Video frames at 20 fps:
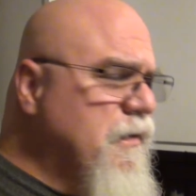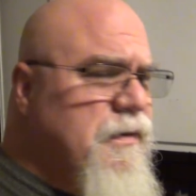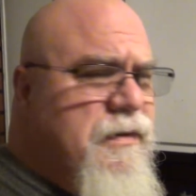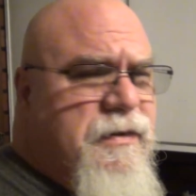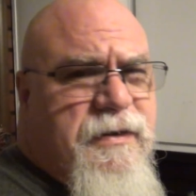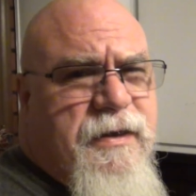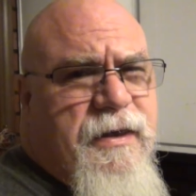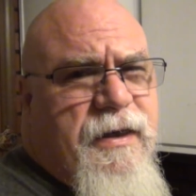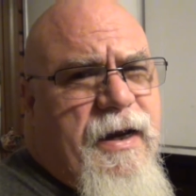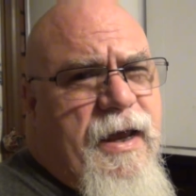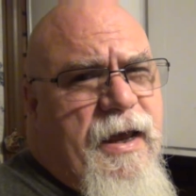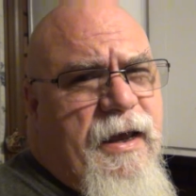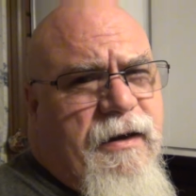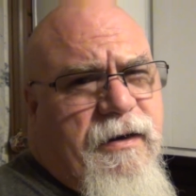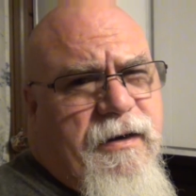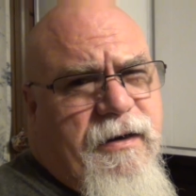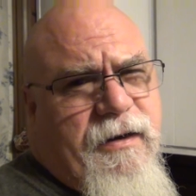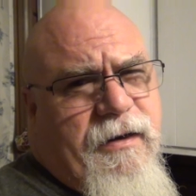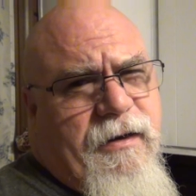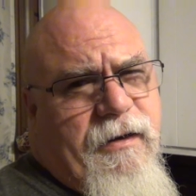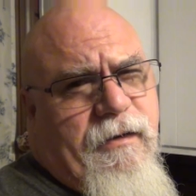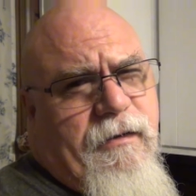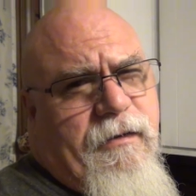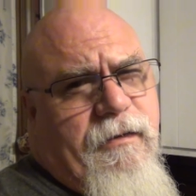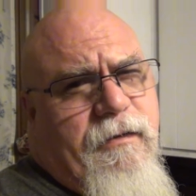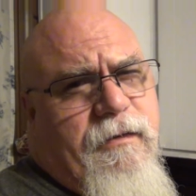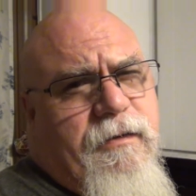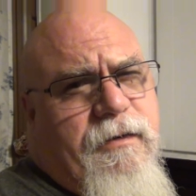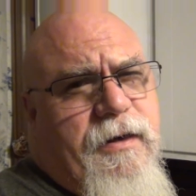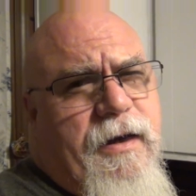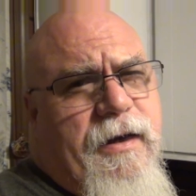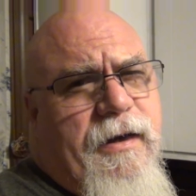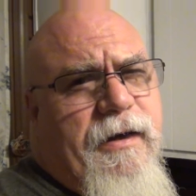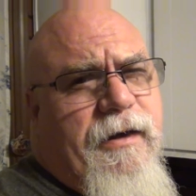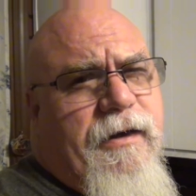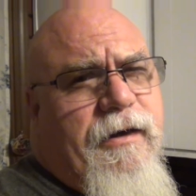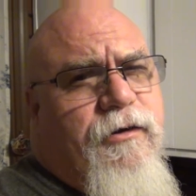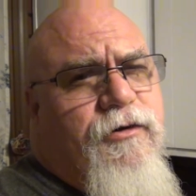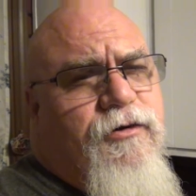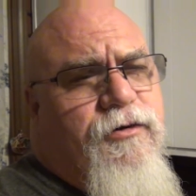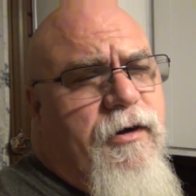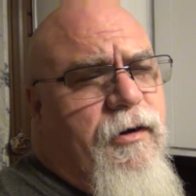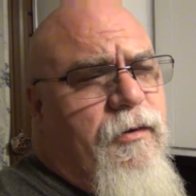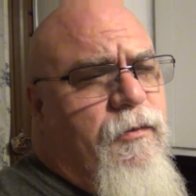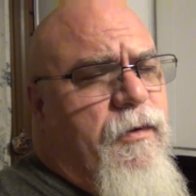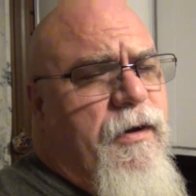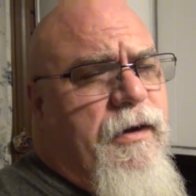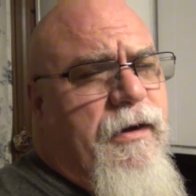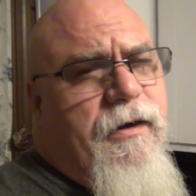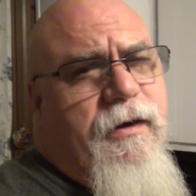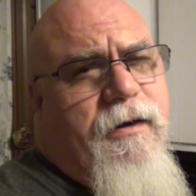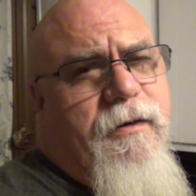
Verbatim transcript: Let's get out of here. Now I gotta go try to wake